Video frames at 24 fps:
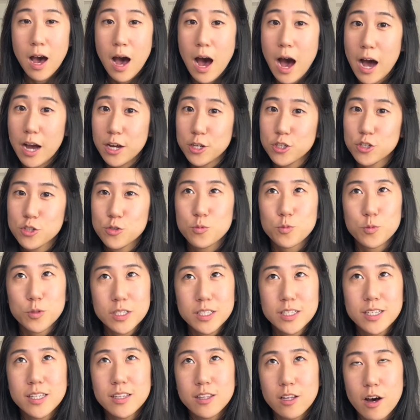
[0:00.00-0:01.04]
I just
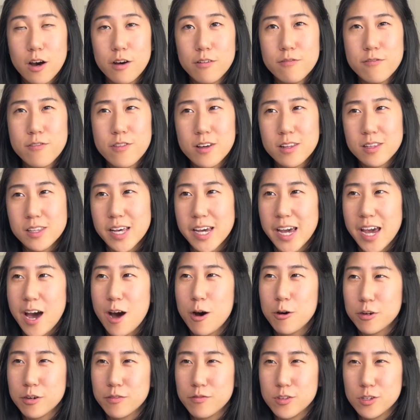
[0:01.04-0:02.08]
really loved the
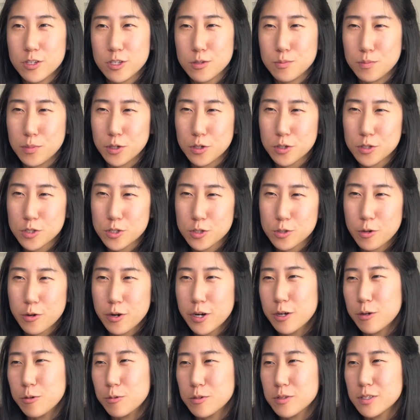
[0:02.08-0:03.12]
layout of this bookstore.
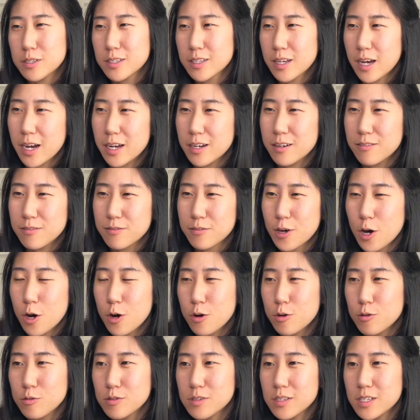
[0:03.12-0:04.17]
It was kind of
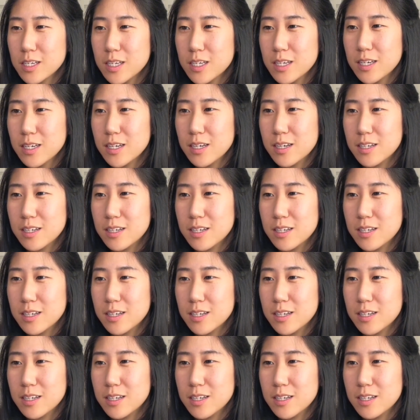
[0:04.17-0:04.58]
cozy.